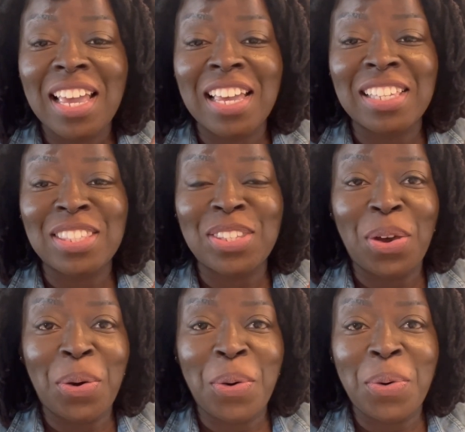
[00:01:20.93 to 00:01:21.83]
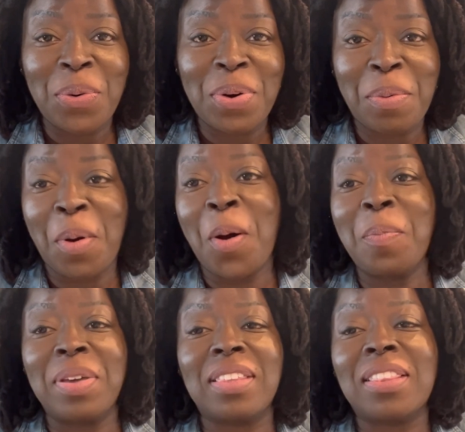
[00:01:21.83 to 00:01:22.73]
And so
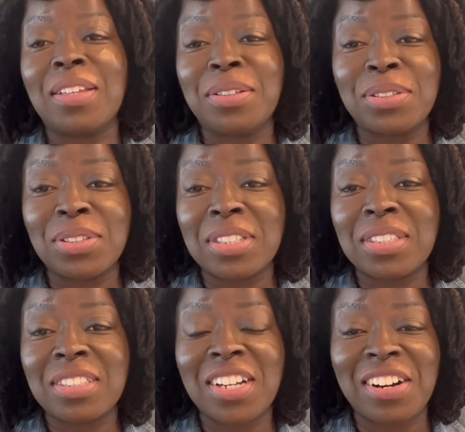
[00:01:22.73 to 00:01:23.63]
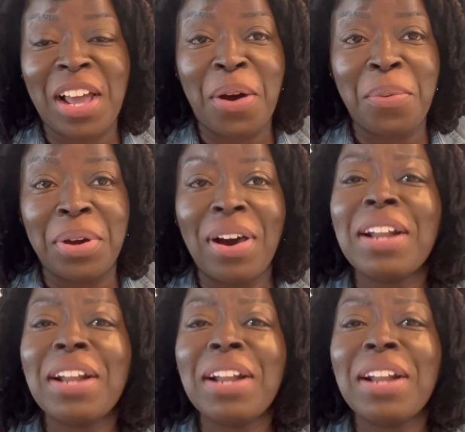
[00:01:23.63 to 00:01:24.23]
hoping that those turn out well.